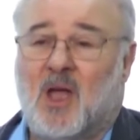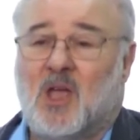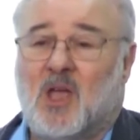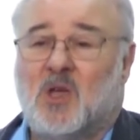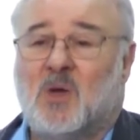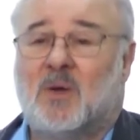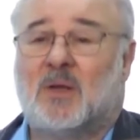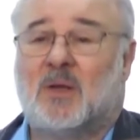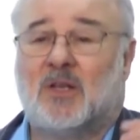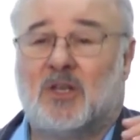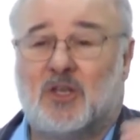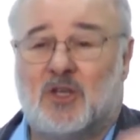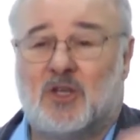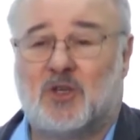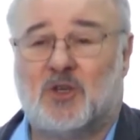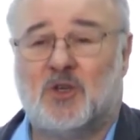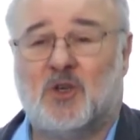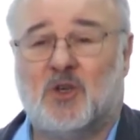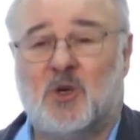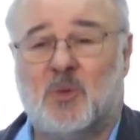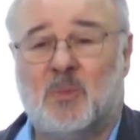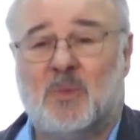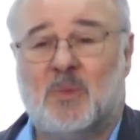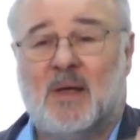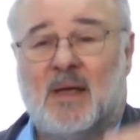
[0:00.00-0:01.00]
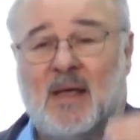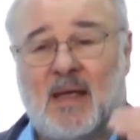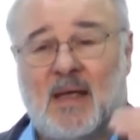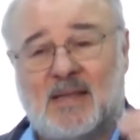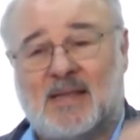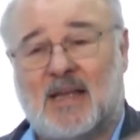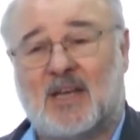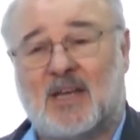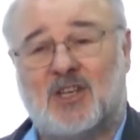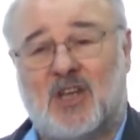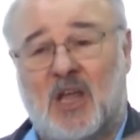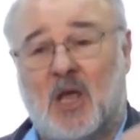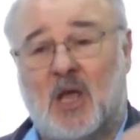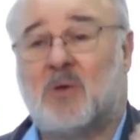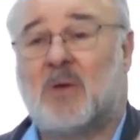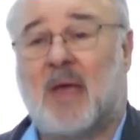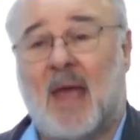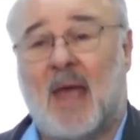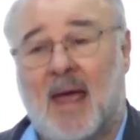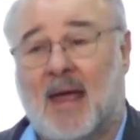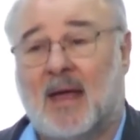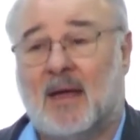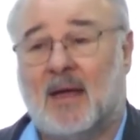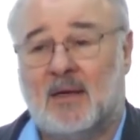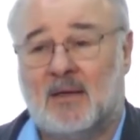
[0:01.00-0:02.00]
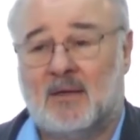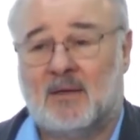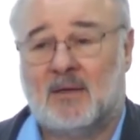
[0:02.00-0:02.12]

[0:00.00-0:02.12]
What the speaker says: you can assume it's actually okay.